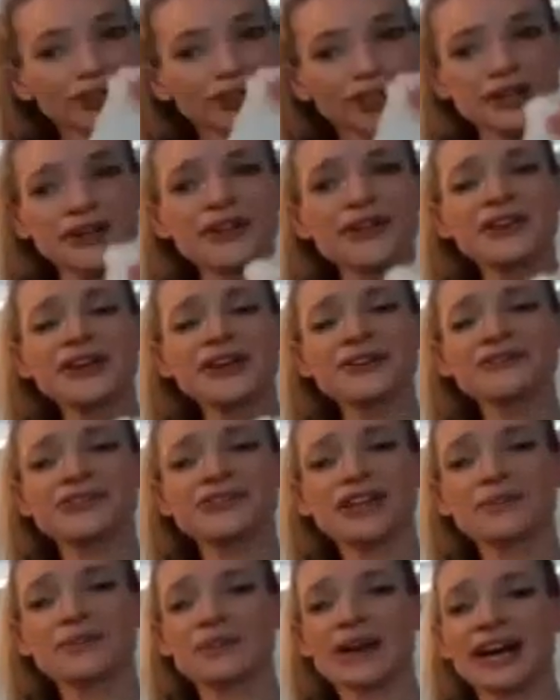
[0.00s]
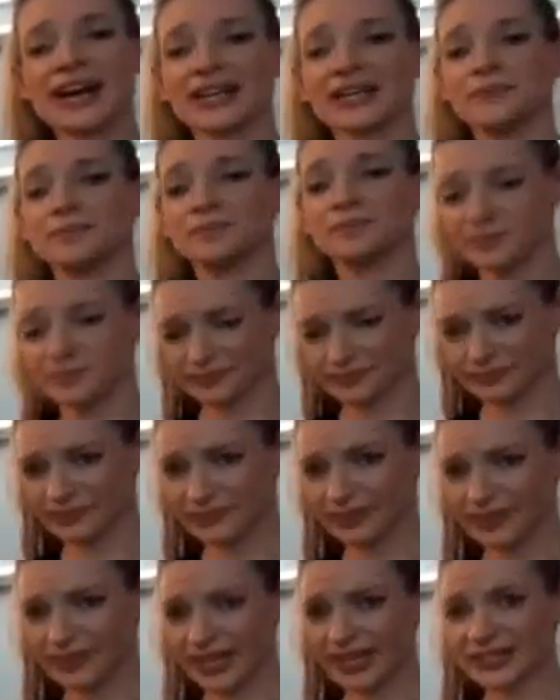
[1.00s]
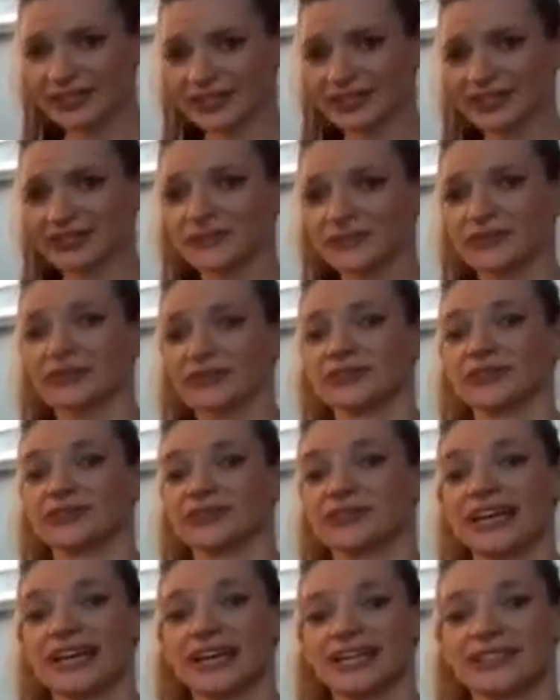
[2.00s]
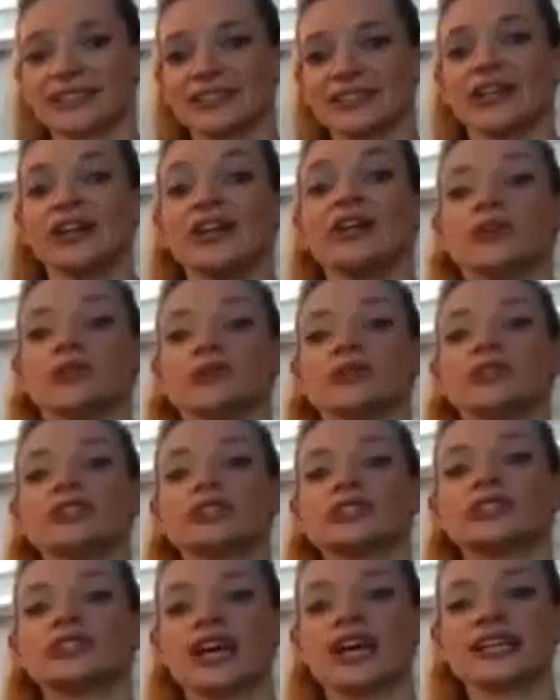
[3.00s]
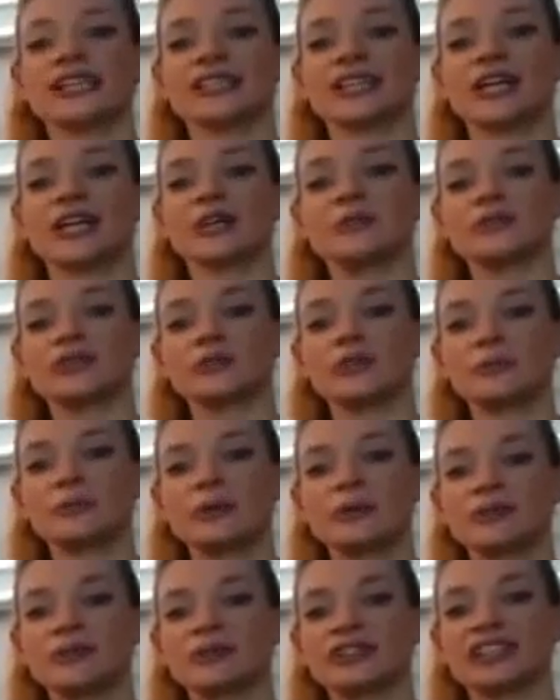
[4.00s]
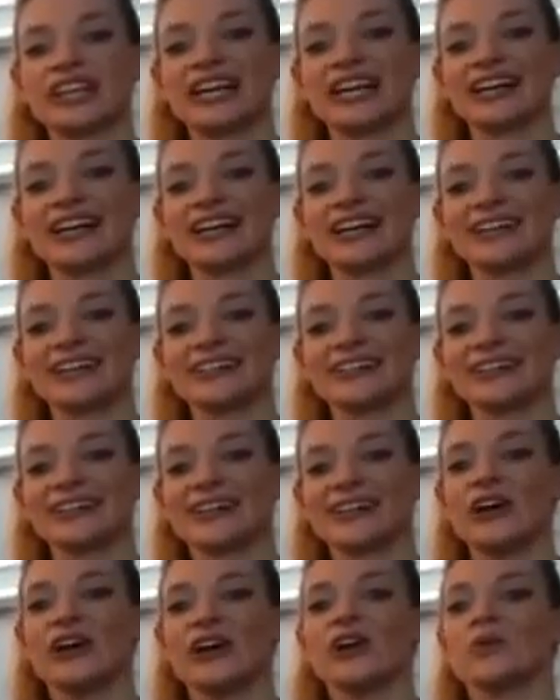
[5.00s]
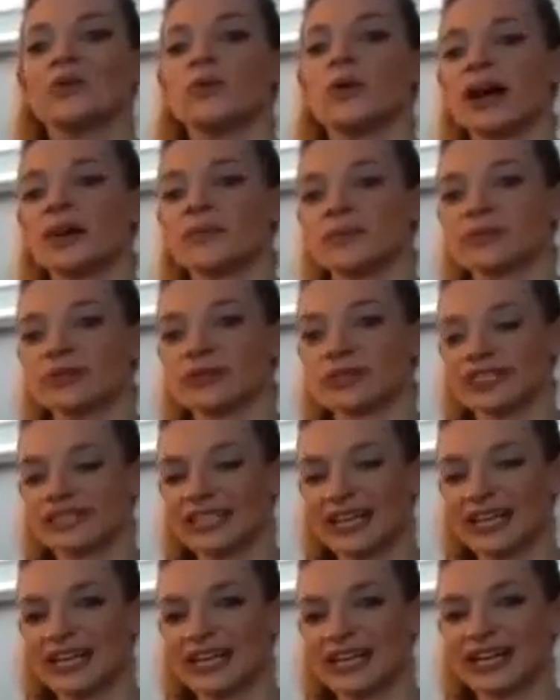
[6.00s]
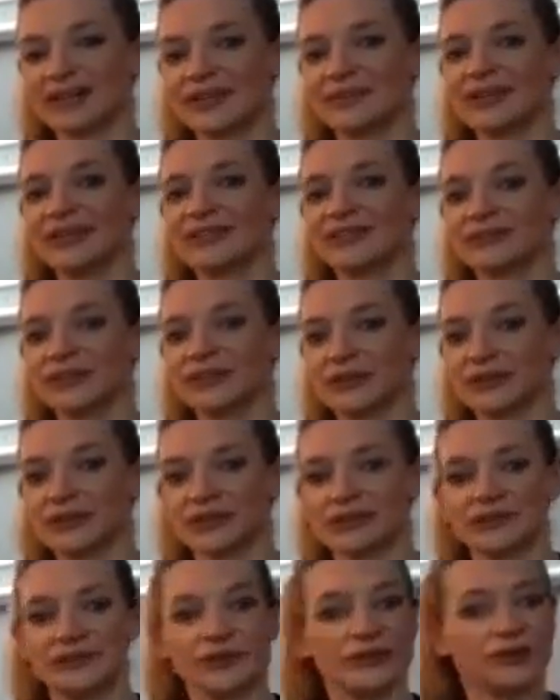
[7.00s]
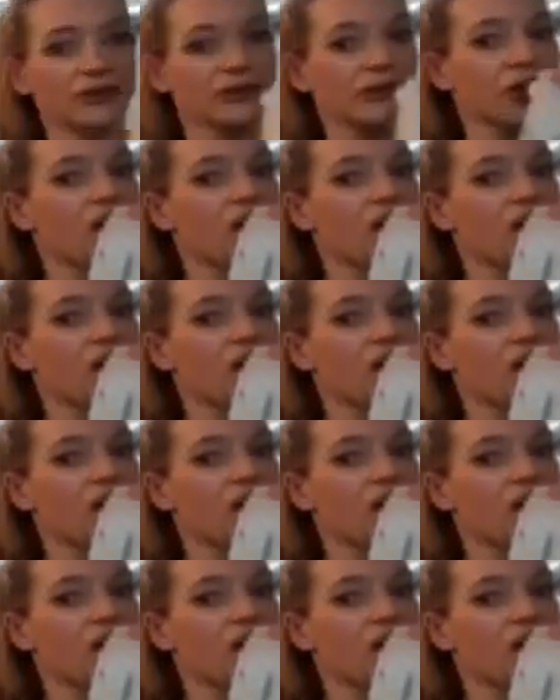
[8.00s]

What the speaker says: Inhale, flat back. Exhale, fold over legs. Root to rise, arms sweep up overhead. One more time, forward fold.